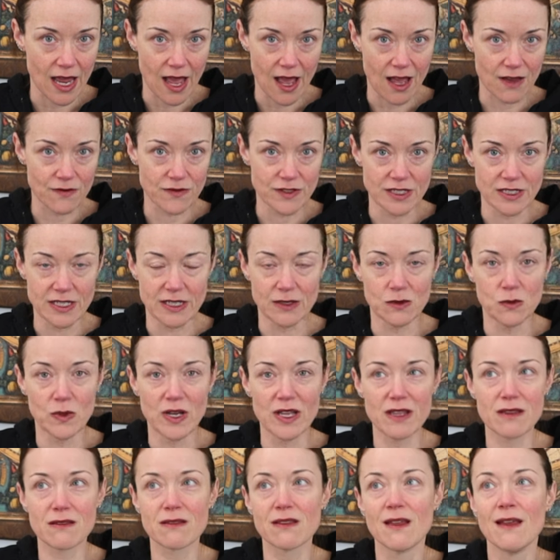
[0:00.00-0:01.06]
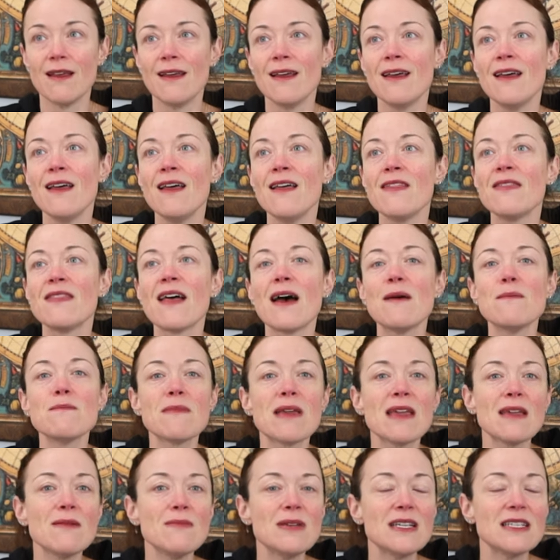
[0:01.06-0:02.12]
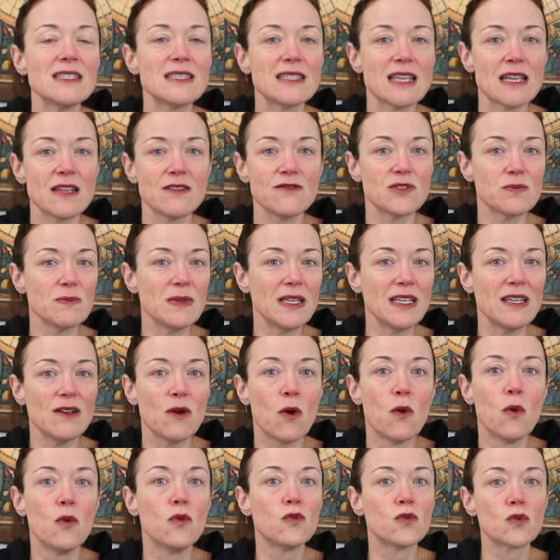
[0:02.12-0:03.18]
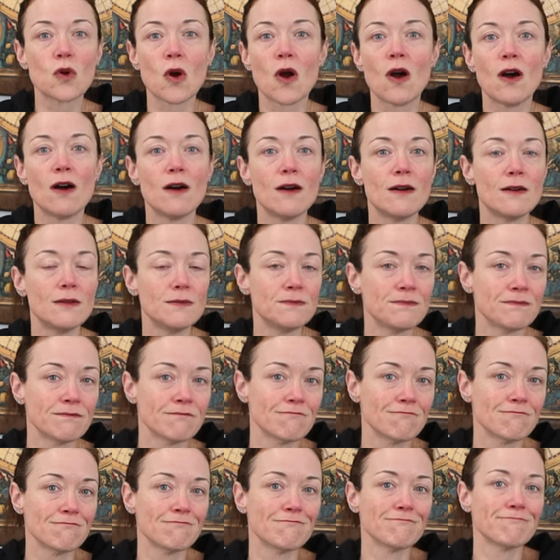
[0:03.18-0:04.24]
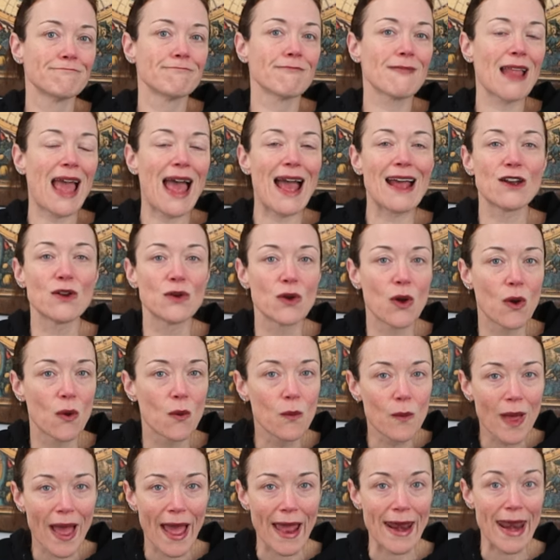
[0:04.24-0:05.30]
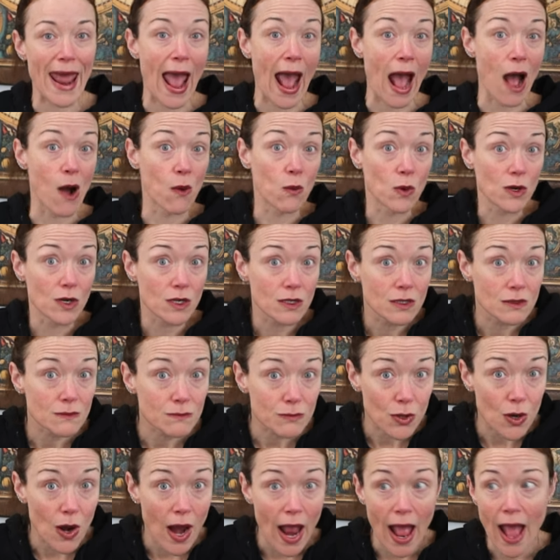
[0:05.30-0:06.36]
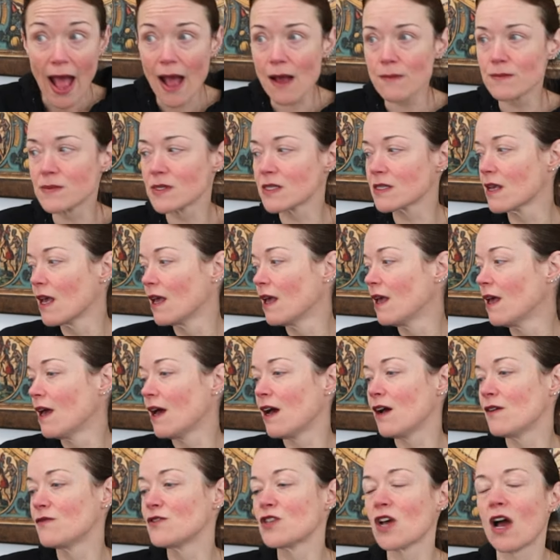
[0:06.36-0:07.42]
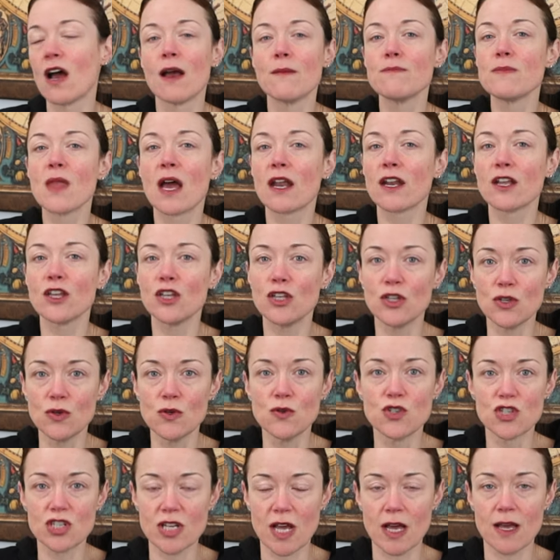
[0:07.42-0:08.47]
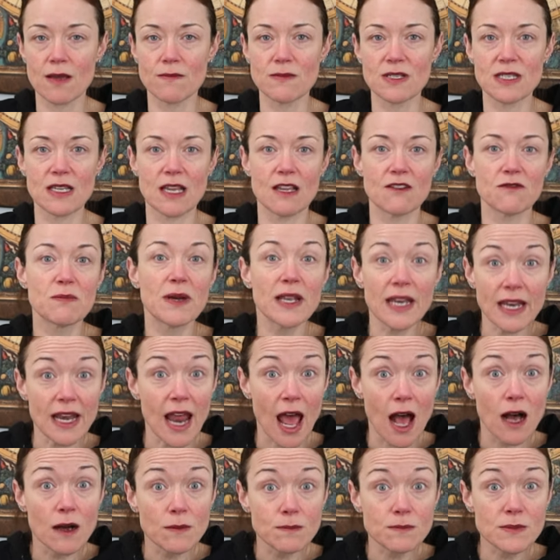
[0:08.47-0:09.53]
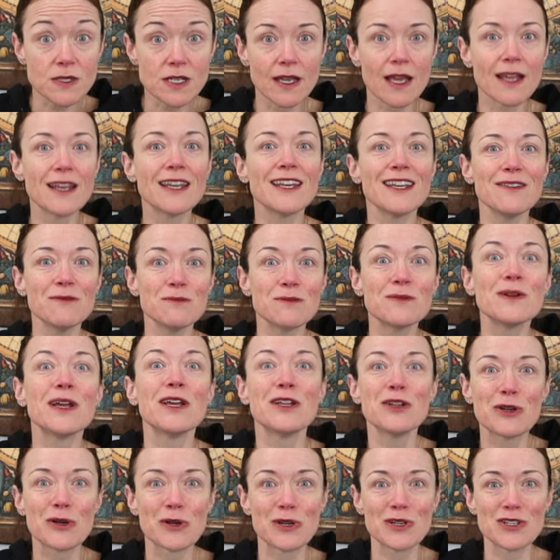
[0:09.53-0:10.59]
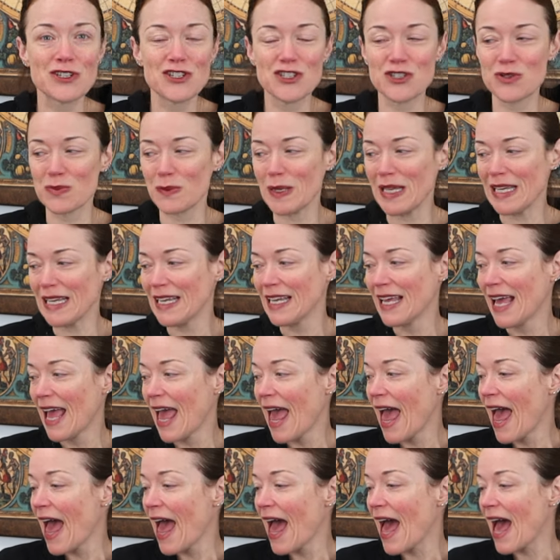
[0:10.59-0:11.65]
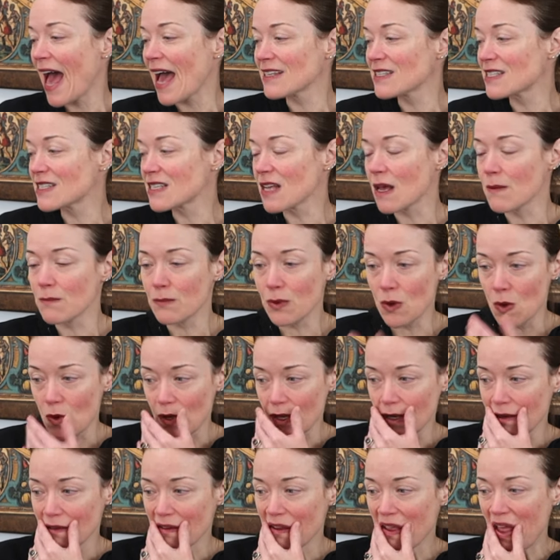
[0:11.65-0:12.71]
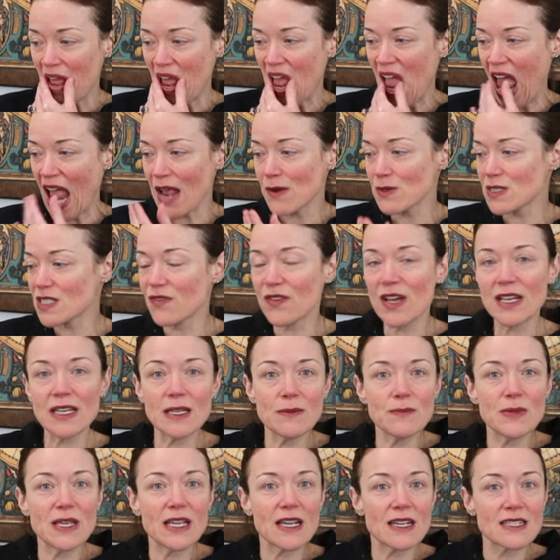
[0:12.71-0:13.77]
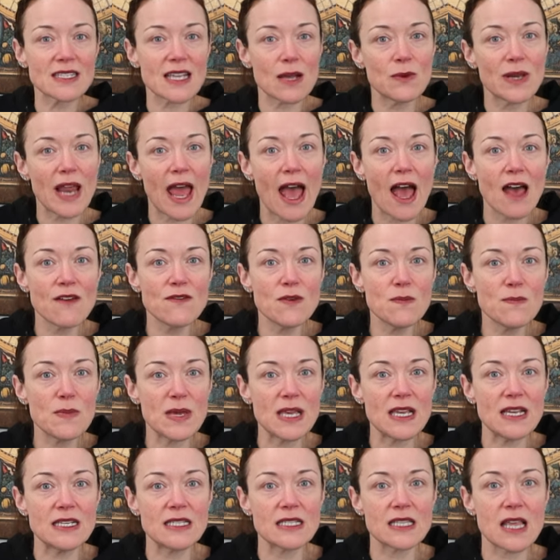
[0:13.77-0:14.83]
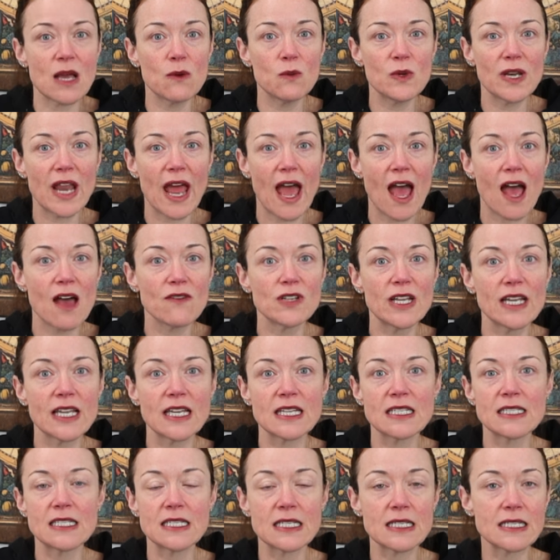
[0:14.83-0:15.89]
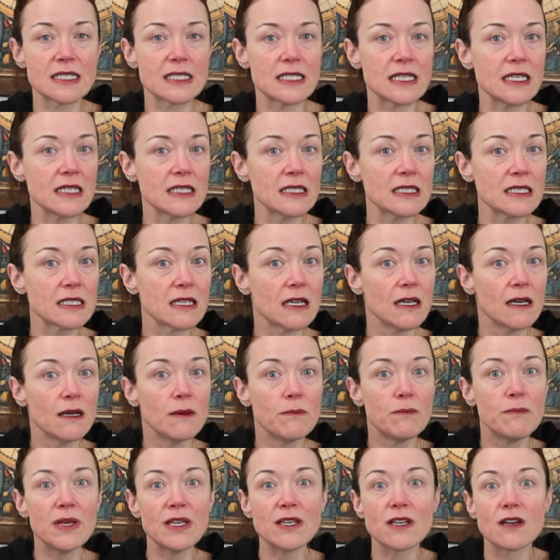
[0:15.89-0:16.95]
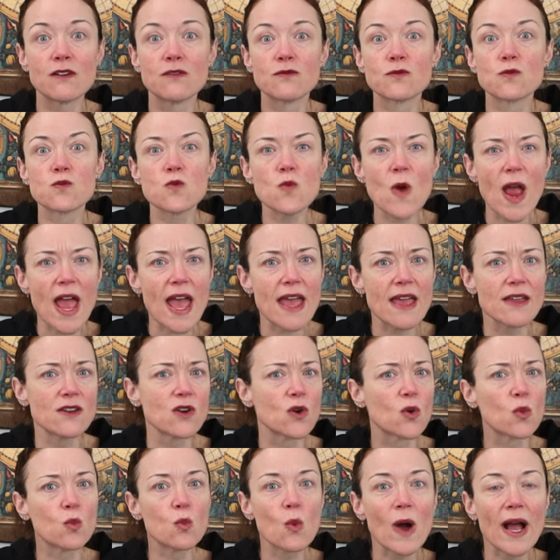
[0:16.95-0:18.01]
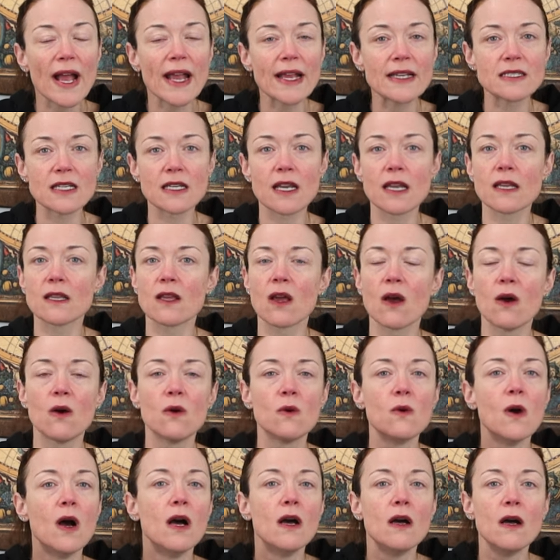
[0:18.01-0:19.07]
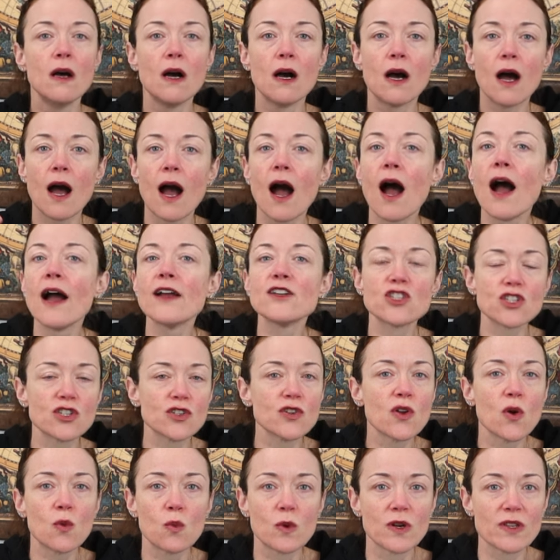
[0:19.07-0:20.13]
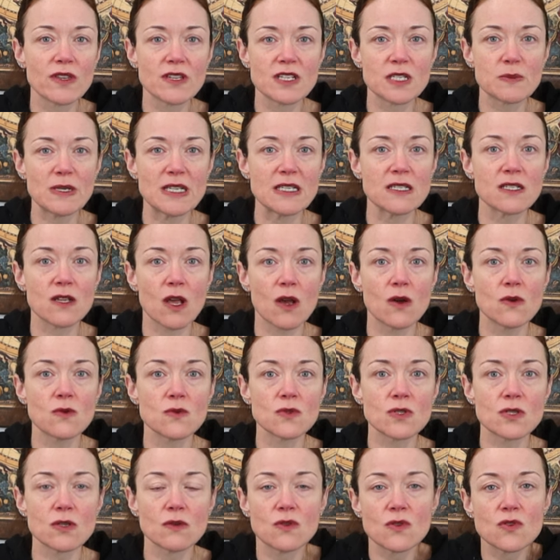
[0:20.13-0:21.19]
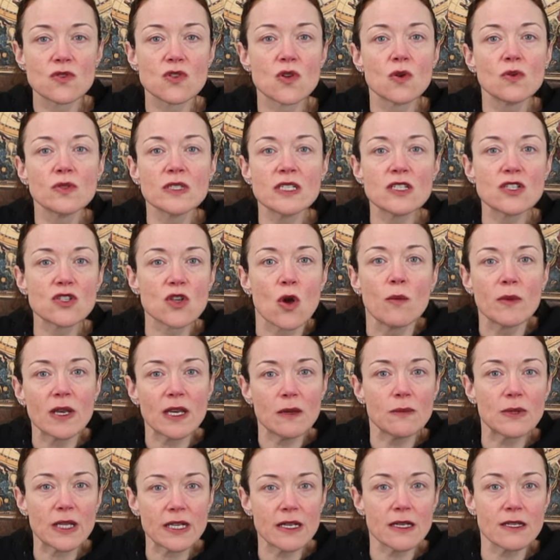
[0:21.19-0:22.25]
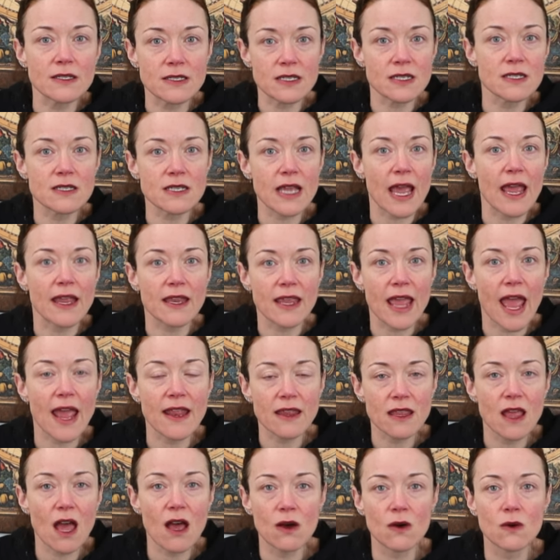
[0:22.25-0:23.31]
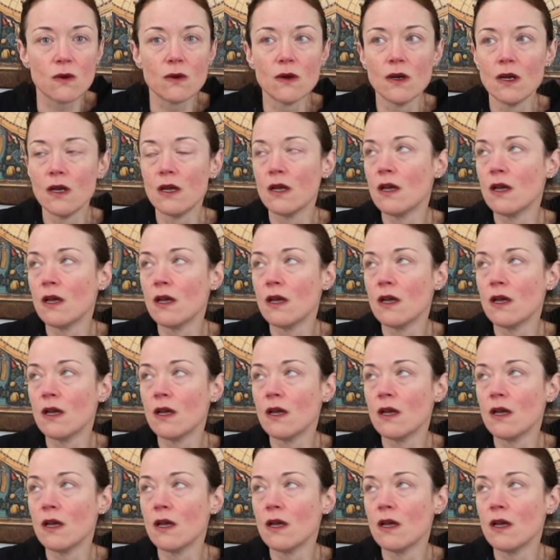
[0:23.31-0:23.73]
have to deal with. That maybe saved me overall, I don't know, an hour perhaps of time. Not a huge time save, but it helped and it encouraged me. At some point, it was funny because I would have a piece that would have like a distinct bit of red or white, and I'd go, I should know where this piece goes. There's only so many places it can go.